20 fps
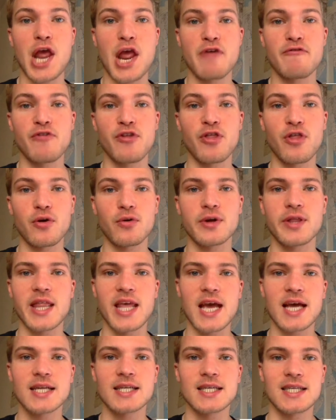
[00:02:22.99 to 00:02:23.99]
even though in the
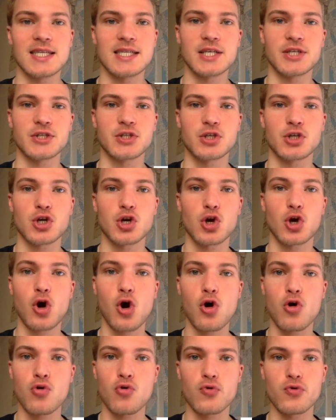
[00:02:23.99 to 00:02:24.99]
end it doesn't
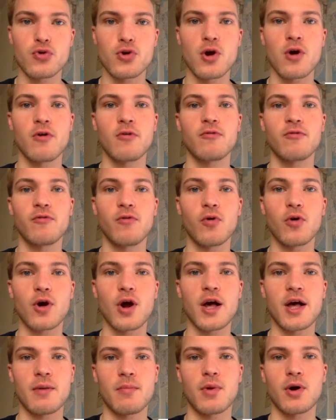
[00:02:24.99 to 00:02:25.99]
code for
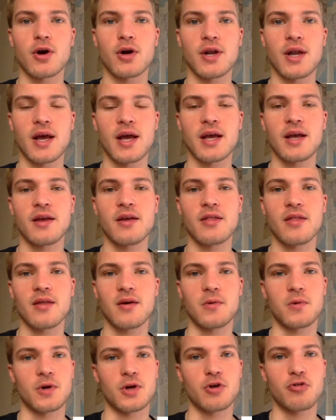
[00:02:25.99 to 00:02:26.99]
mRNA
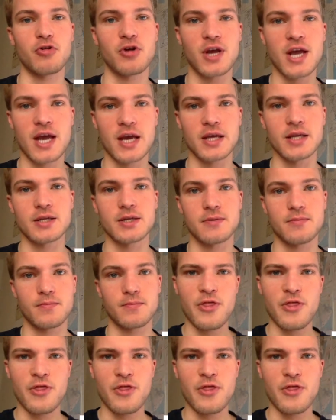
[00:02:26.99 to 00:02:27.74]
that we create.